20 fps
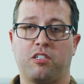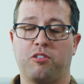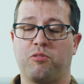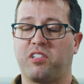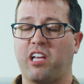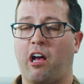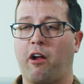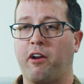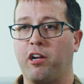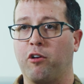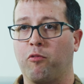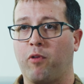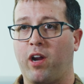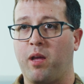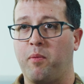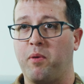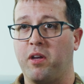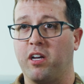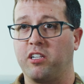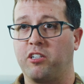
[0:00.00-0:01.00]
to Saudi
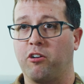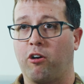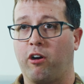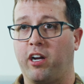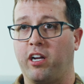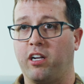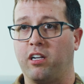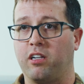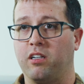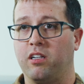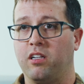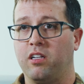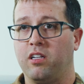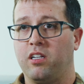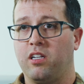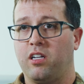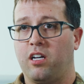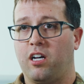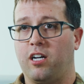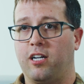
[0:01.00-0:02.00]
Arabia during
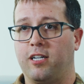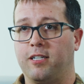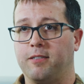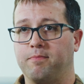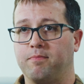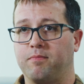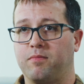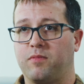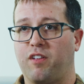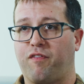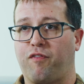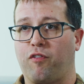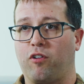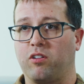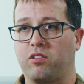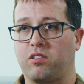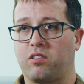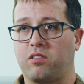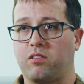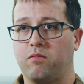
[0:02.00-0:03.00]
um, the
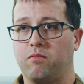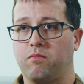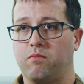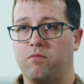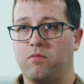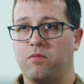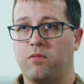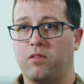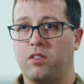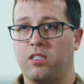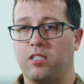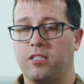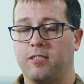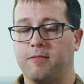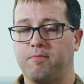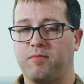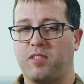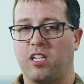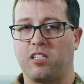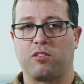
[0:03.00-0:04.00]
first
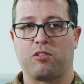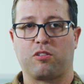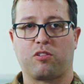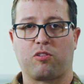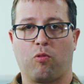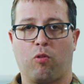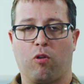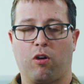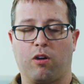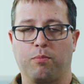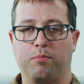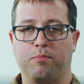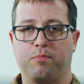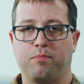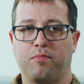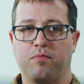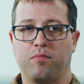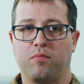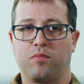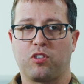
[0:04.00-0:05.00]
Desert
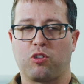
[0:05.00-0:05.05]
Storm.